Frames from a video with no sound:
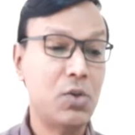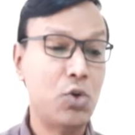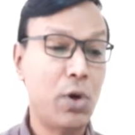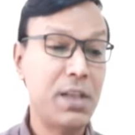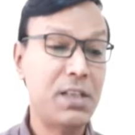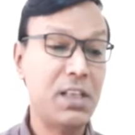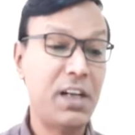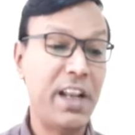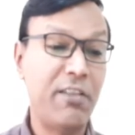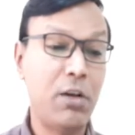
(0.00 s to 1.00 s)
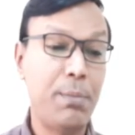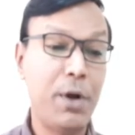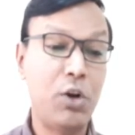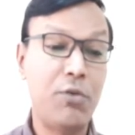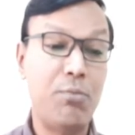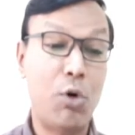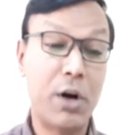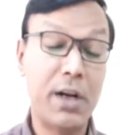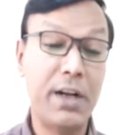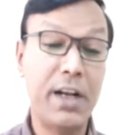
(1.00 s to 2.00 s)
So you can see the development of
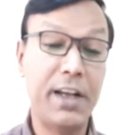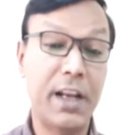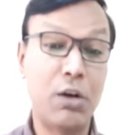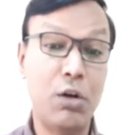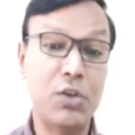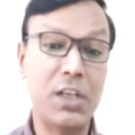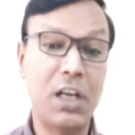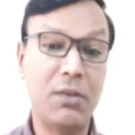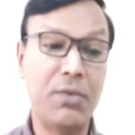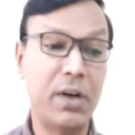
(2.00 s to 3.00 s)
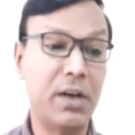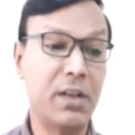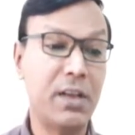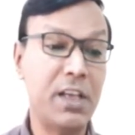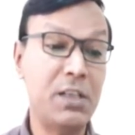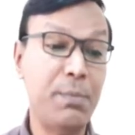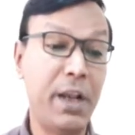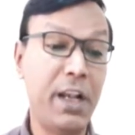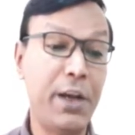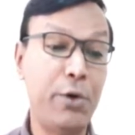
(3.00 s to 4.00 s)
modern day technological world is
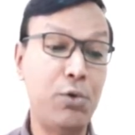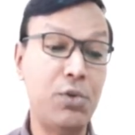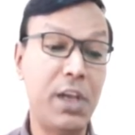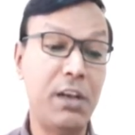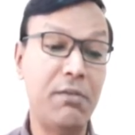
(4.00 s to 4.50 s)
mainly due to the